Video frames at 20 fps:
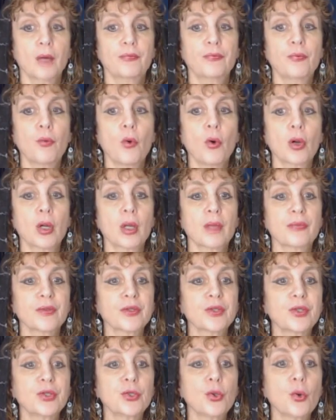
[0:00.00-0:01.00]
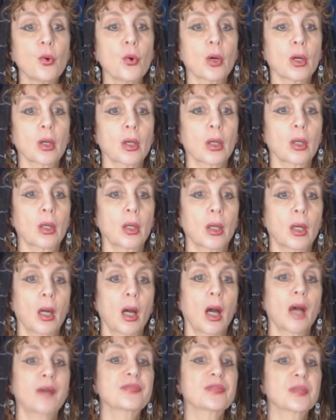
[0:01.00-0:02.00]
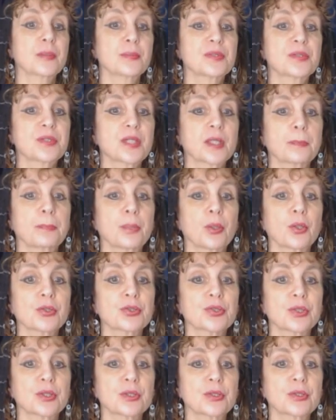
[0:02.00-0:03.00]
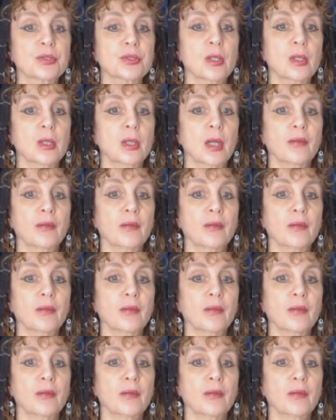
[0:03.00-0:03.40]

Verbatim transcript: For the cure of some sick persons